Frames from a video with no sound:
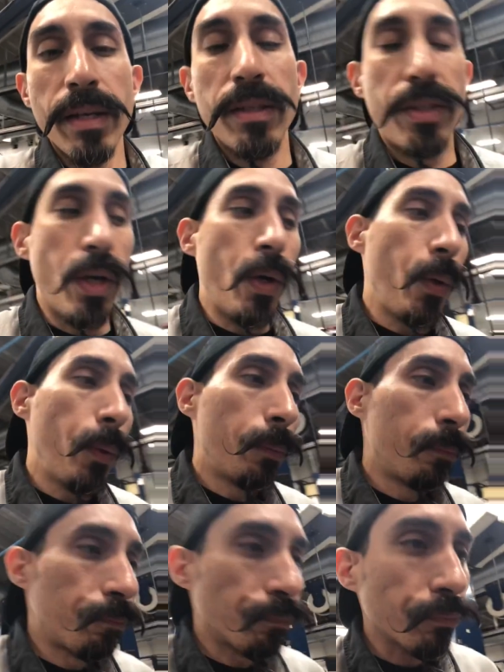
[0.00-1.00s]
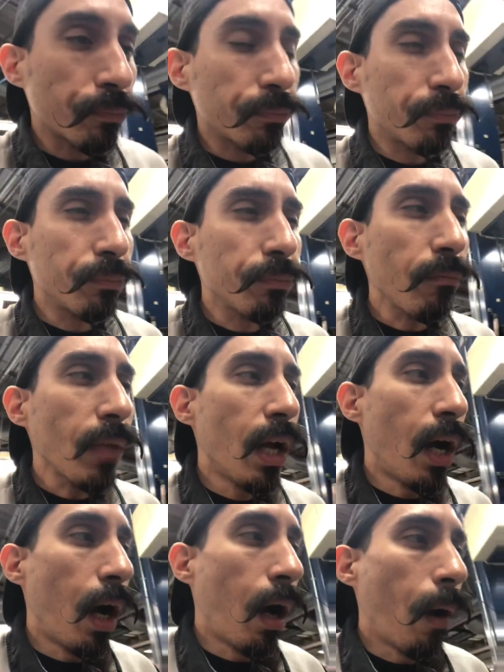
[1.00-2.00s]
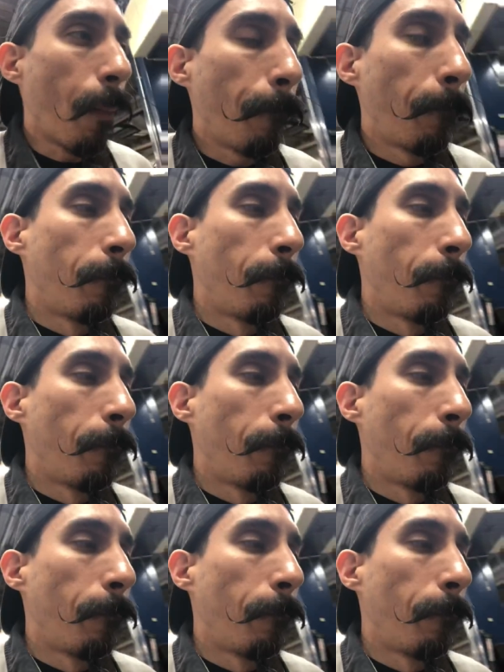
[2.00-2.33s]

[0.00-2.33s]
So, but